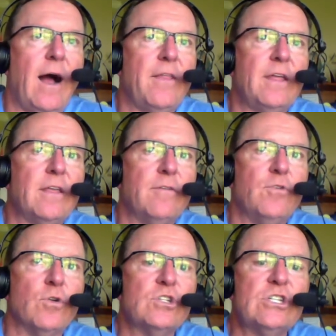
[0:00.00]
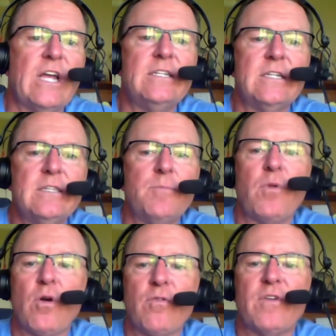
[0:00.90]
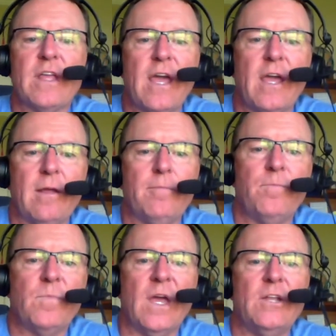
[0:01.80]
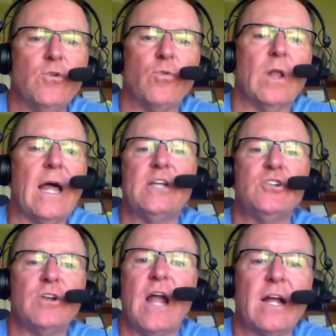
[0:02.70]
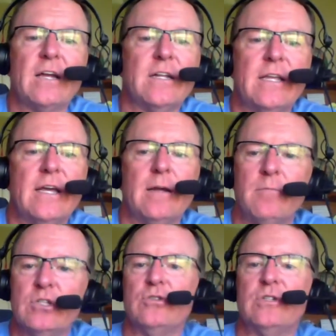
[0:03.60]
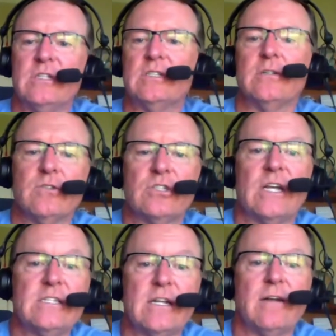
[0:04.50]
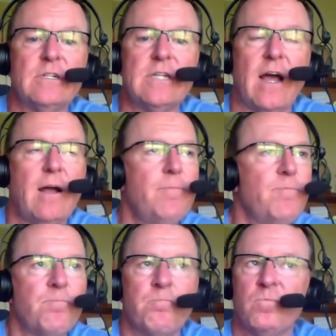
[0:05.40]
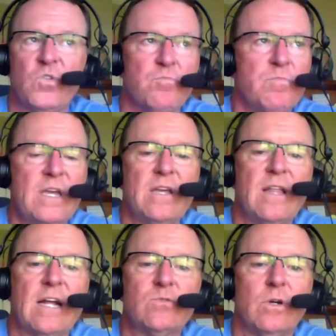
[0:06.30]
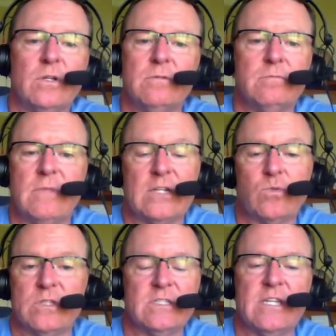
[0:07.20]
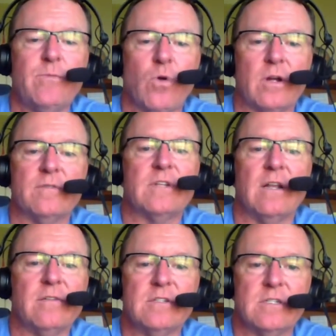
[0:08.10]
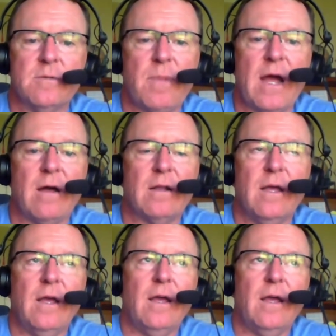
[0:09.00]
I think if you're chasing the perfect game, and you realize you're not going to get it, but you can still chase it every time, to me, that's what the teamwork of television's about.